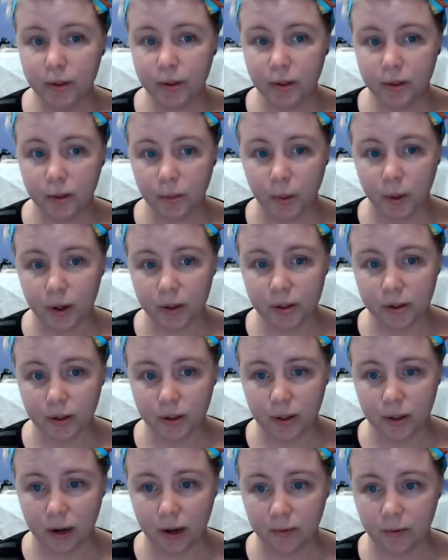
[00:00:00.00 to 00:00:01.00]
Probably use this as a
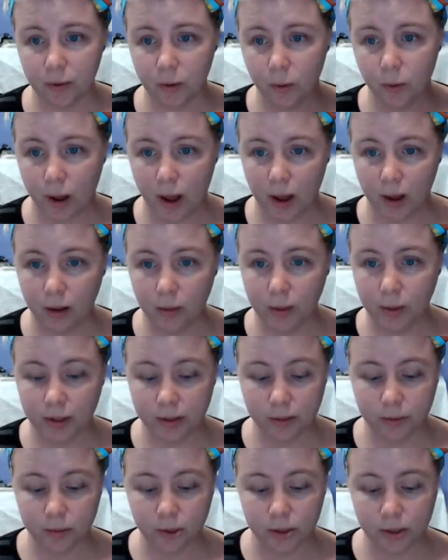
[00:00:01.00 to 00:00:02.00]
personal deck for a
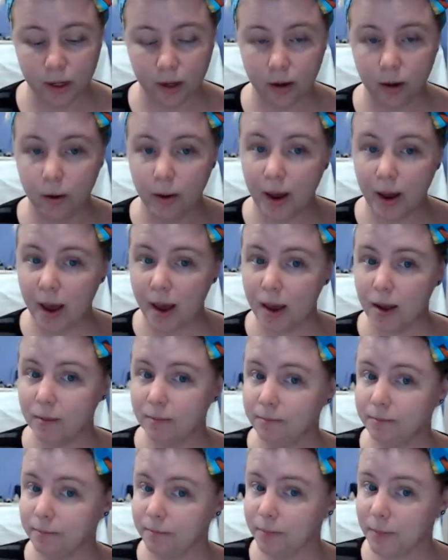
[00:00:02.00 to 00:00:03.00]
while because I'm just like,
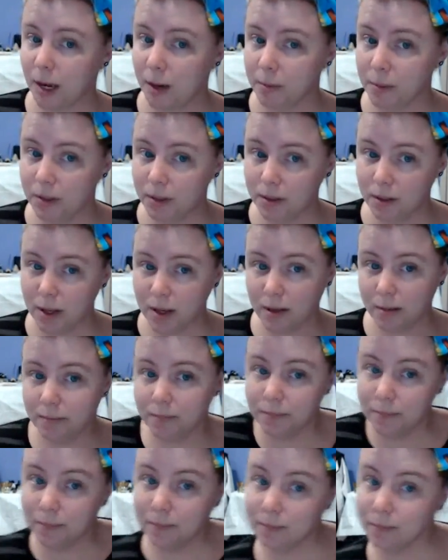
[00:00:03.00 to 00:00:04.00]
okay, time to
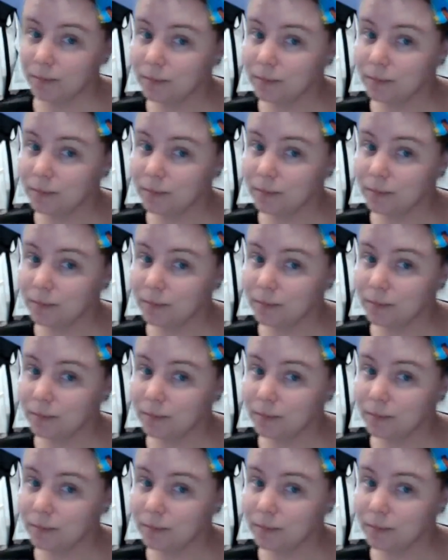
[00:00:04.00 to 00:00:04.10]
like,